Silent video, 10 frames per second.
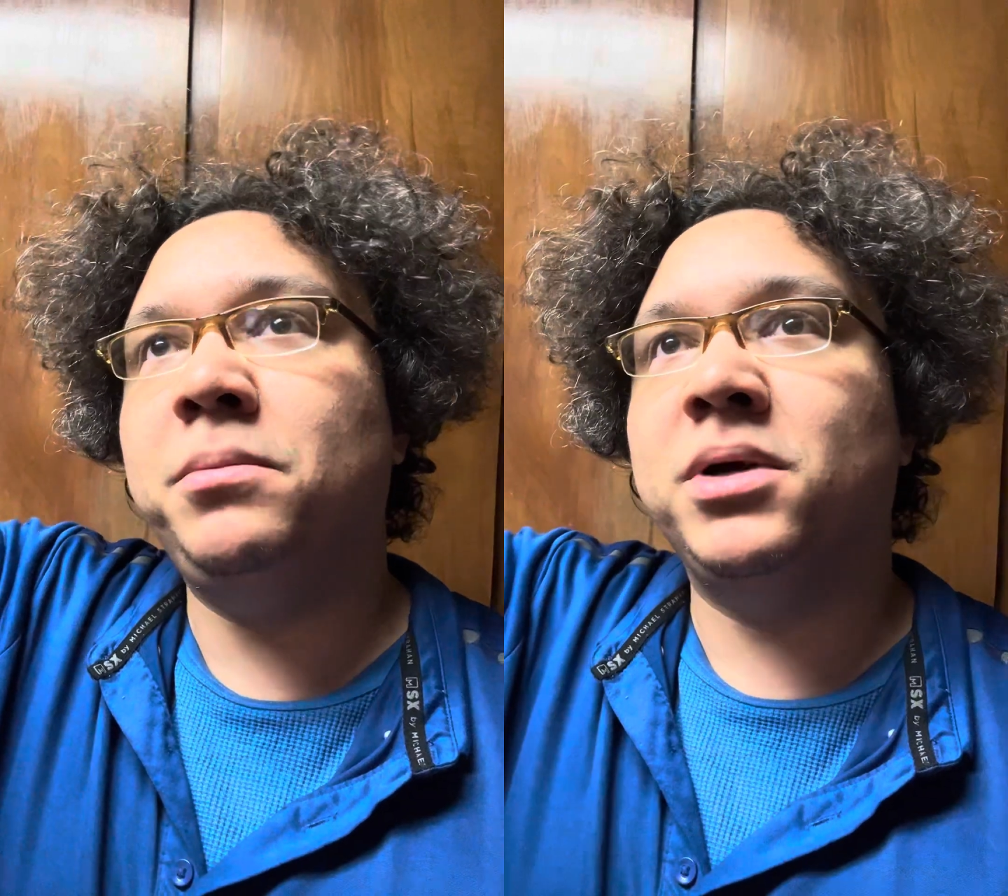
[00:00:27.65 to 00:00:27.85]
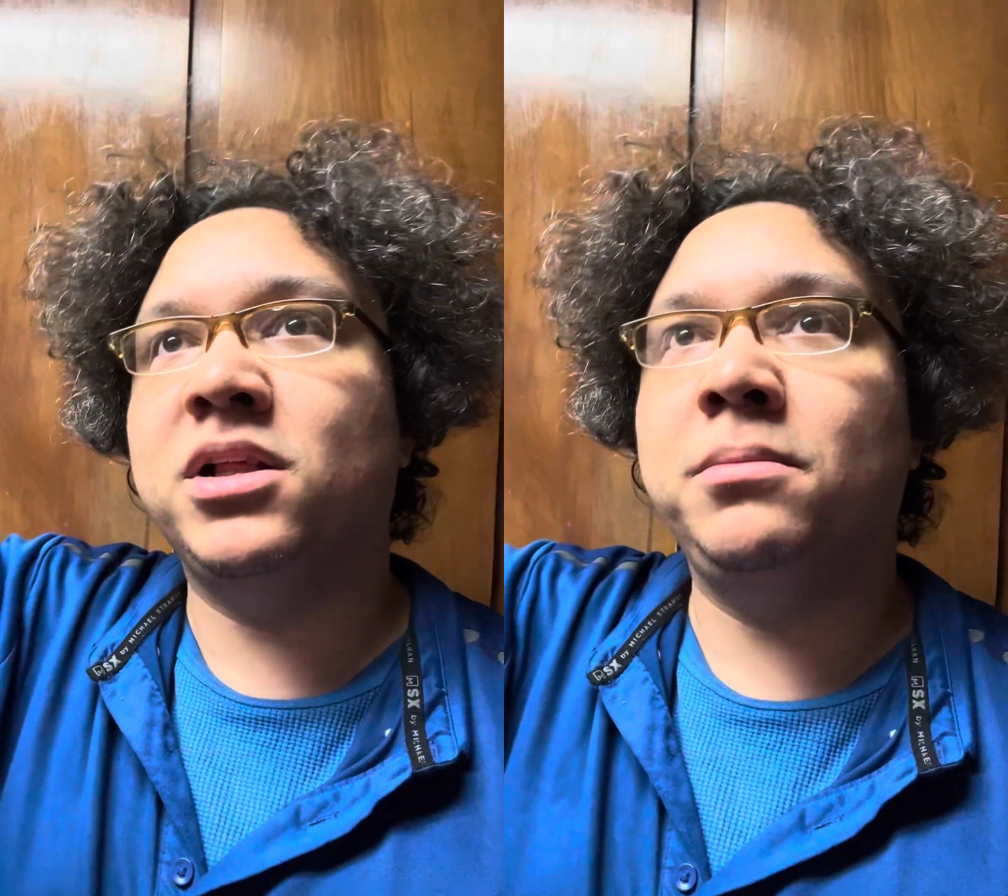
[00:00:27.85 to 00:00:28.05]

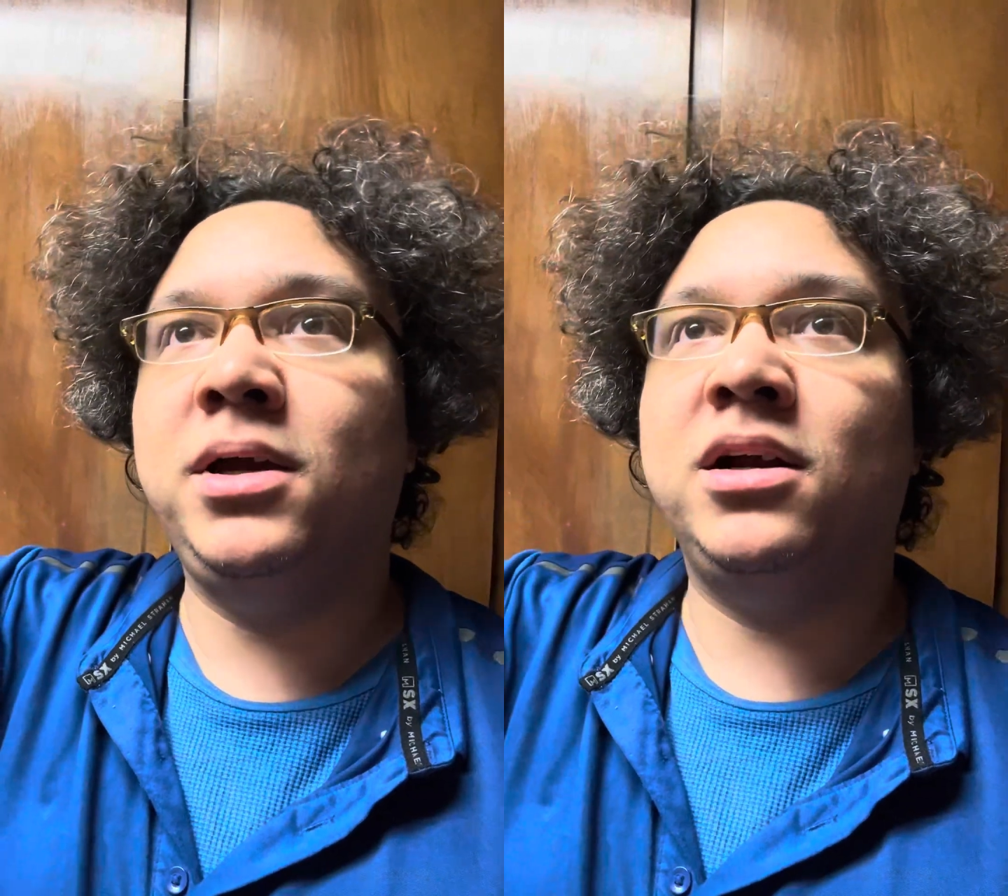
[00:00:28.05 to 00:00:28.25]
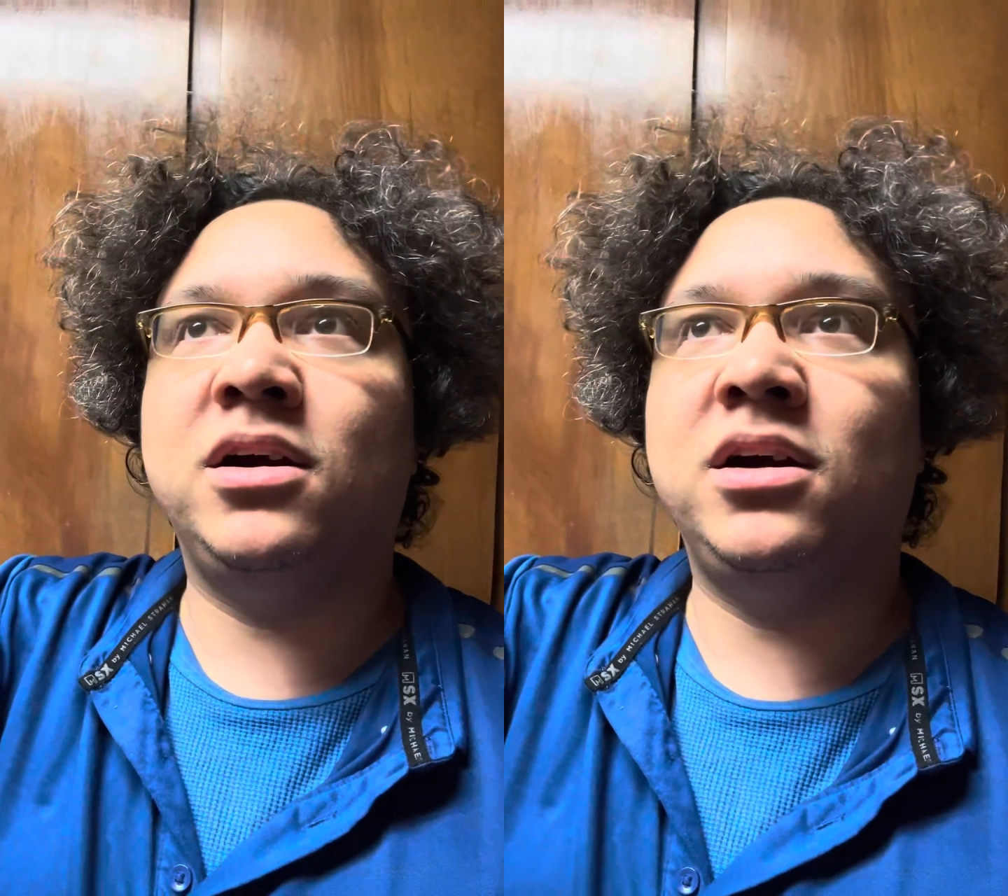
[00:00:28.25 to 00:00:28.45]

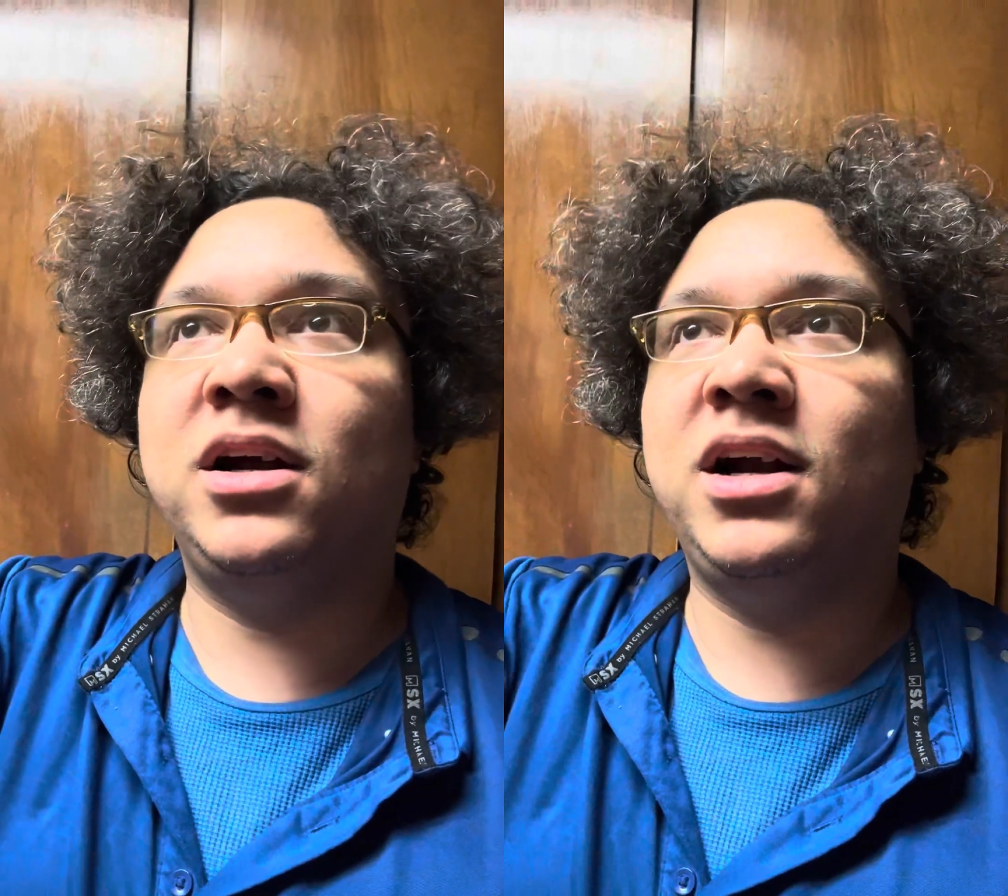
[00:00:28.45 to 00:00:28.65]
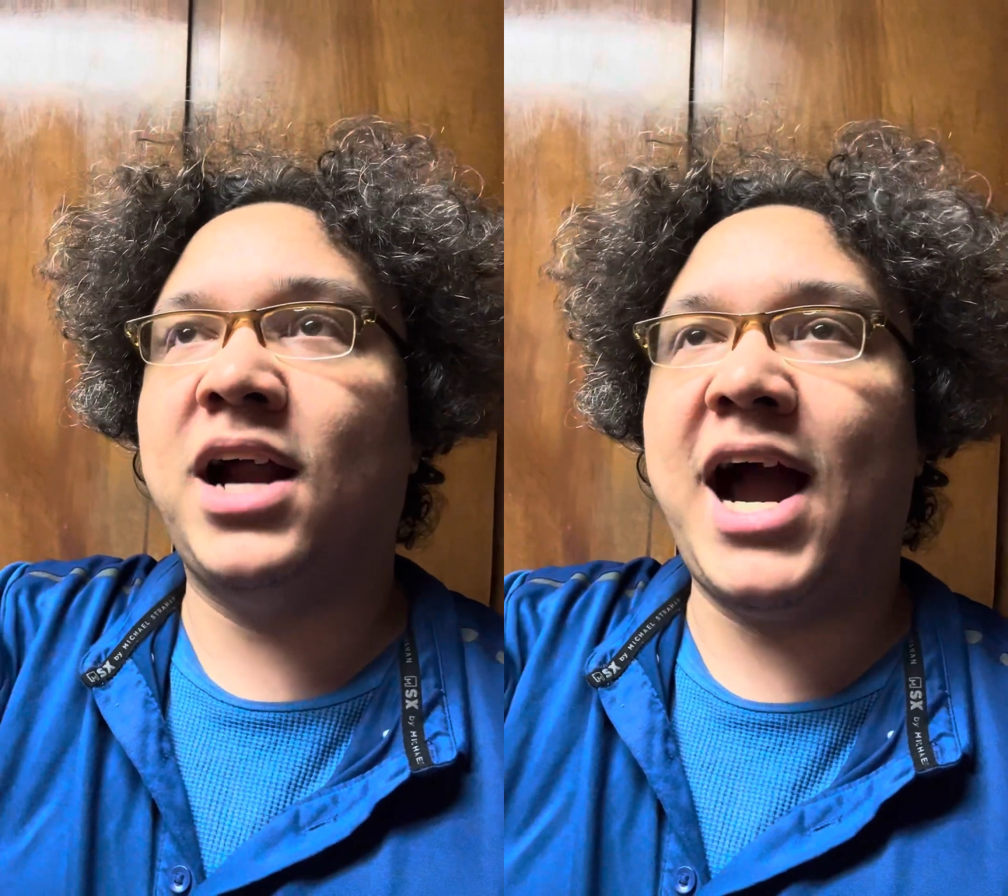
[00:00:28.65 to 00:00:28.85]

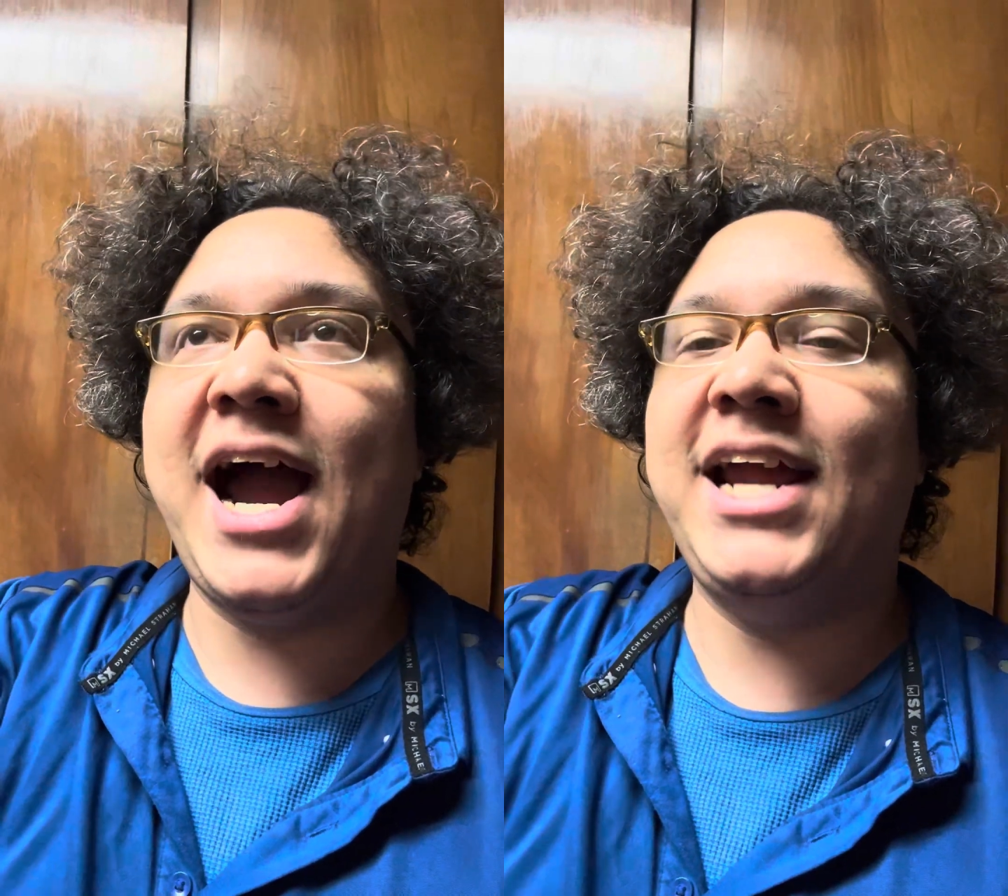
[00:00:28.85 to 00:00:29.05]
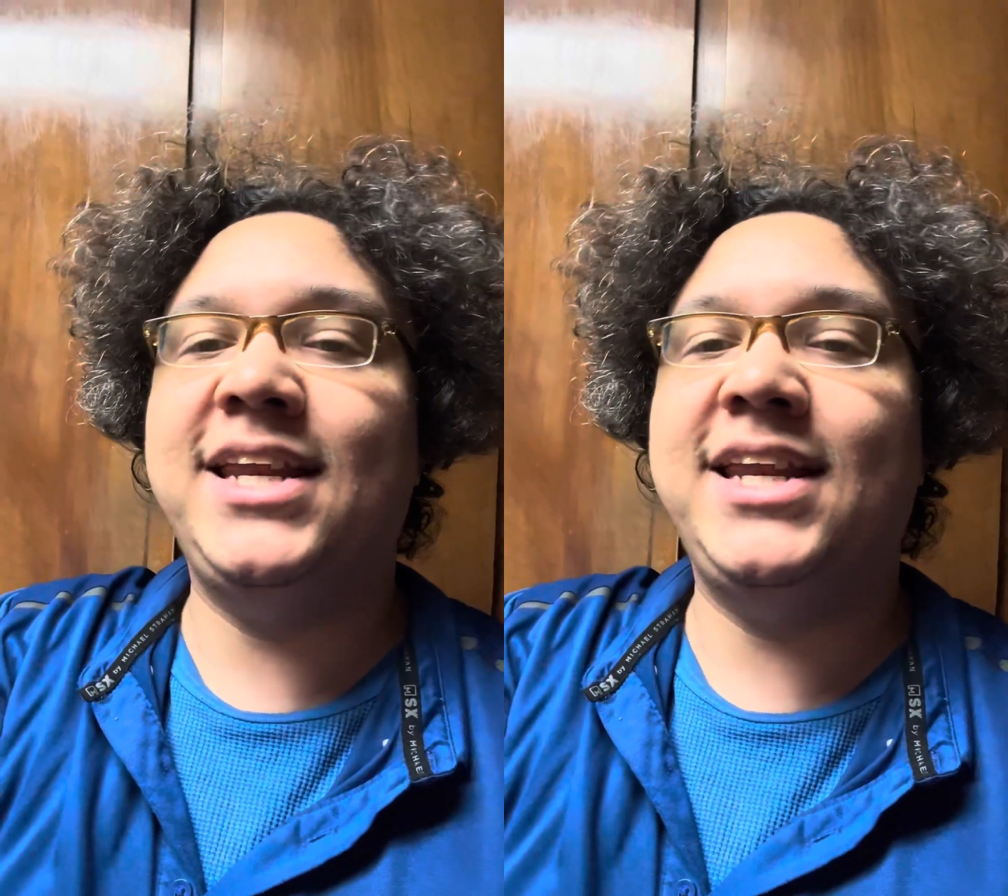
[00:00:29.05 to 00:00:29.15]
millimeter high